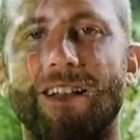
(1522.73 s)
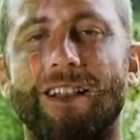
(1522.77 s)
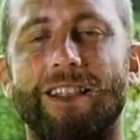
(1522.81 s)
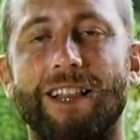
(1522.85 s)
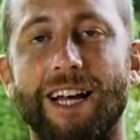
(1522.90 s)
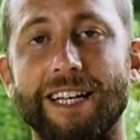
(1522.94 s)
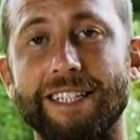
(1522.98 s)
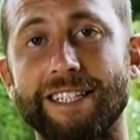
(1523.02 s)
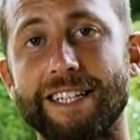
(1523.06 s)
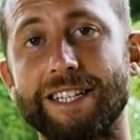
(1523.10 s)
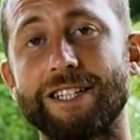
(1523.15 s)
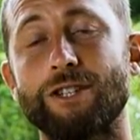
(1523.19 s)

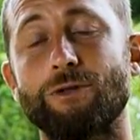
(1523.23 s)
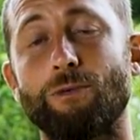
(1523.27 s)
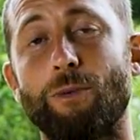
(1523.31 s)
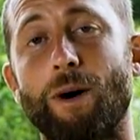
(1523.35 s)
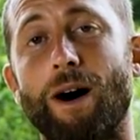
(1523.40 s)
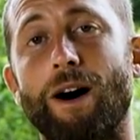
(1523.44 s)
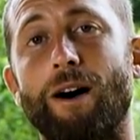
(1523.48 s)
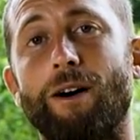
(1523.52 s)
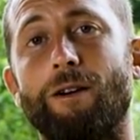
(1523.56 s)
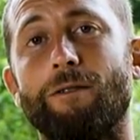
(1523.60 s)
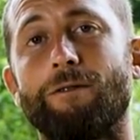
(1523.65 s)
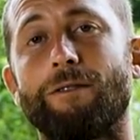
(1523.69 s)
Lesson
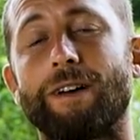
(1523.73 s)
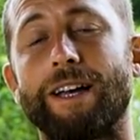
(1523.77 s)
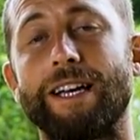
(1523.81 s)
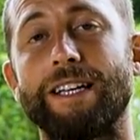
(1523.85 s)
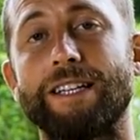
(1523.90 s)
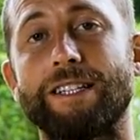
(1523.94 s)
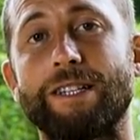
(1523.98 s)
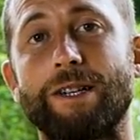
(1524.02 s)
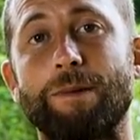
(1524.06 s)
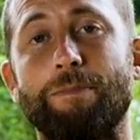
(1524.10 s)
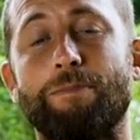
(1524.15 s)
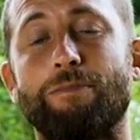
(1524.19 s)
12
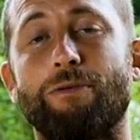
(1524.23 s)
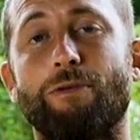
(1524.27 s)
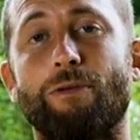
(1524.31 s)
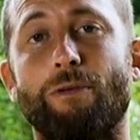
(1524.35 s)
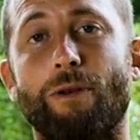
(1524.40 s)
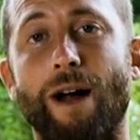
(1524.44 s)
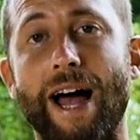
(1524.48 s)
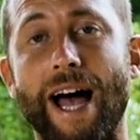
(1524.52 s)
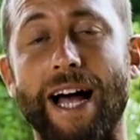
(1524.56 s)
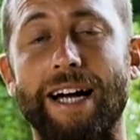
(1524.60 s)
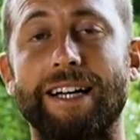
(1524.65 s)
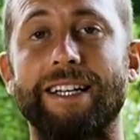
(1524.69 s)
is to
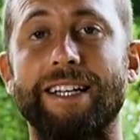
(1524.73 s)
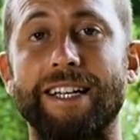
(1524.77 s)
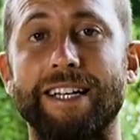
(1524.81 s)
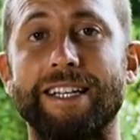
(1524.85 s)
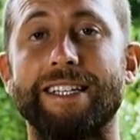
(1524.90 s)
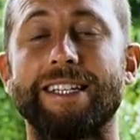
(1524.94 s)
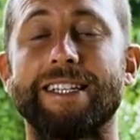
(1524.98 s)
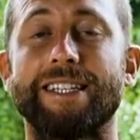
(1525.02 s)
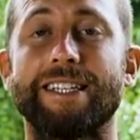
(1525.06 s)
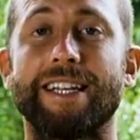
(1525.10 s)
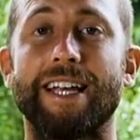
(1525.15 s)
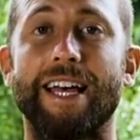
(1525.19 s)

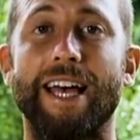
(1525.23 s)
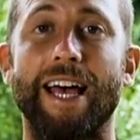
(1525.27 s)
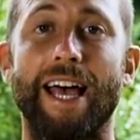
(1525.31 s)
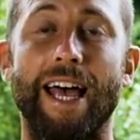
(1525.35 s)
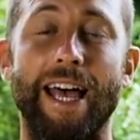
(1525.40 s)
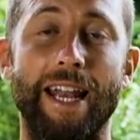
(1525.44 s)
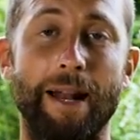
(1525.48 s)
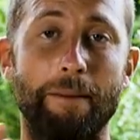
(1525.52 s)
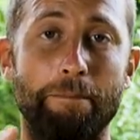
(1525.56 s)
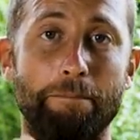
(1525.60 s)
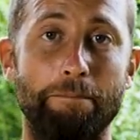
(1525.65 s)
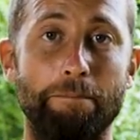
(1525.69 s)
practice
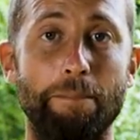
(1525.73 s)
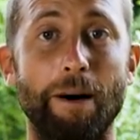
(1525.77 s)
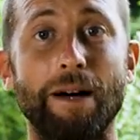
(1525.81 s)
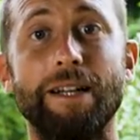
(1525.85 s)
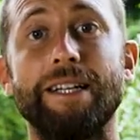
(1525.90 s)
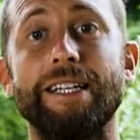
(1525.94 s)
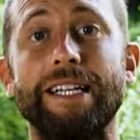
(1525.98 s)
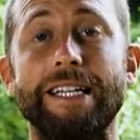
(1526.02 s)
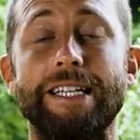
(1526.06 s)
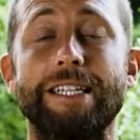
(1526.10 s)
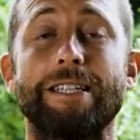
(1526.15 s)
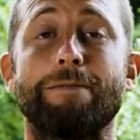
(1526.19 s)
an
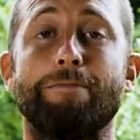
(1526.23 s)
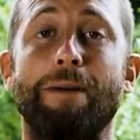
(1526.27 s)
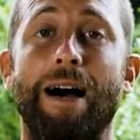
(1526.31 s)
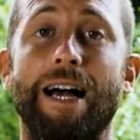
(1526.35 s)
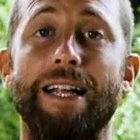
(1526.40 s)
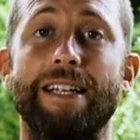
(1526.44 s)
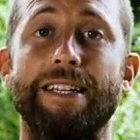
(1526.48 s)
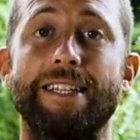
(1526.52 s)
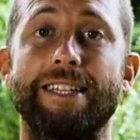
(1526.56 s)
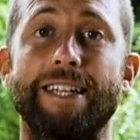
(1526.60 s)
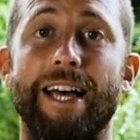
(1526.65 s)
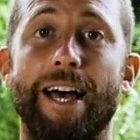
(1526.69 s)
abundance
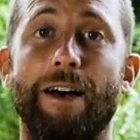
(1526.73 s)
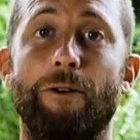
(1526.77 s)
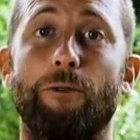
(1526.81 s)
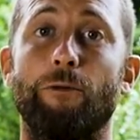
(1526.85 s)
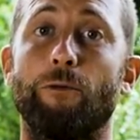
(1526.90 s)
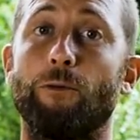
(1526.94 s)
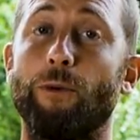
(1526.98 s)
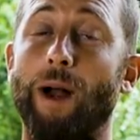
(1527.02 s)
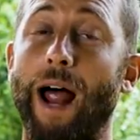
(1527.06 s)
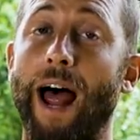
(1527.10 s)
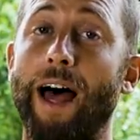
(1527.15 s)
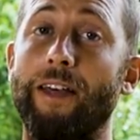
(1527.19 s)
mindset
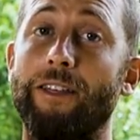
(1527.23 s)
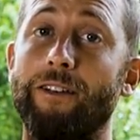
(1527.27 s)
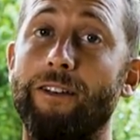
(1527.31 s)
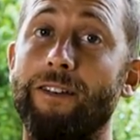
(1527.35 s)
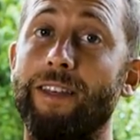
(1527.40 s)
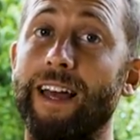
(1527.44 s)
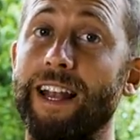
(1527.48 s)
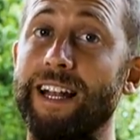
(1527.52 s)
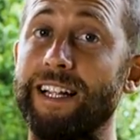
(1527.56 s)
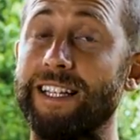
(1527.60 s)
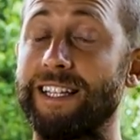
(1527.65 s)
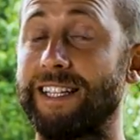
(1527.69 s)
rather
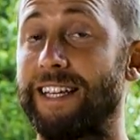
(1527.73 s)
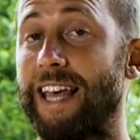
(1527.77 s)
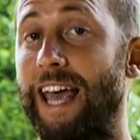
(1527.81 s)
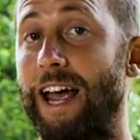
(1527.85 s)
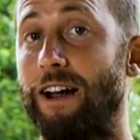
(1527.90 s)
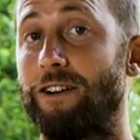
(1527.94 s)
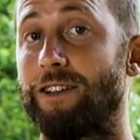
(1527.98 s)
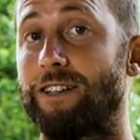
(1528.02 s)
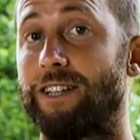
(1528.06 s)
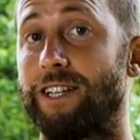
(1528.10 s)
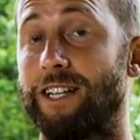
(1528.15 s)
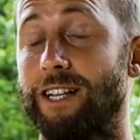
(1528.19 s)
than a
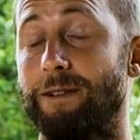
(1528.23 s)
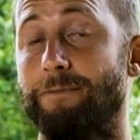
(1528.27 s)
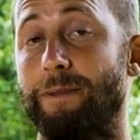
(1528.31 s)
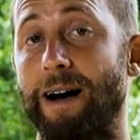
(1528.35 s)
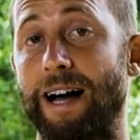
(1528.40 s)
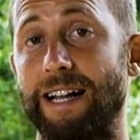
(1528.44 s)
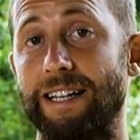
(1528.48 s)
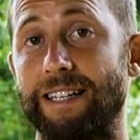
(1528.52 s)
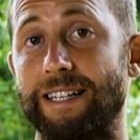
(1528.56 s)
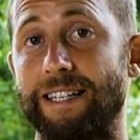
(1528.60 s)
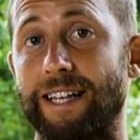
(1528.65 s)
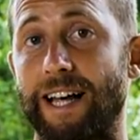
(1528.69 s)
scarcity
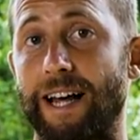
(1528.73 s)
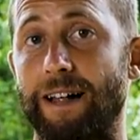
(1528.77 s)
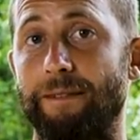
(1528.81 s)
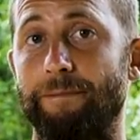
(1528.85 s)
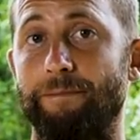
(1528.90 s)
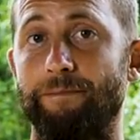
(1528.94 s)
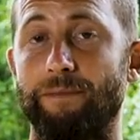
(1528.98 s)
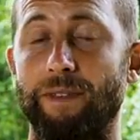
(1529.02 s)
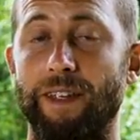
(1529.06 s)
mindset.